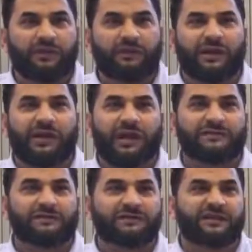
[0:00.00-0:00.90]
They
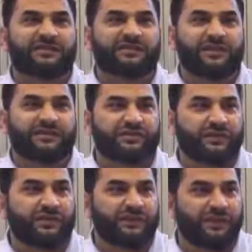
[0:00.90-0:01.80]
realized that this
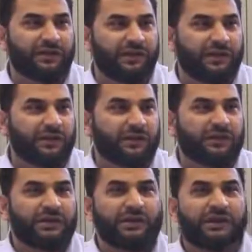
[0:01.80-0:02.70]
disunity
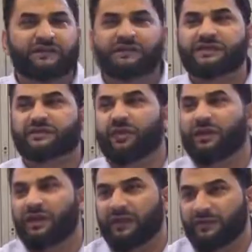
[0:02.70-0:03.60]
is
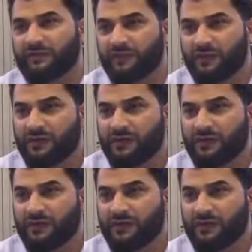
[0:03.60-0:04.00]
destroying us.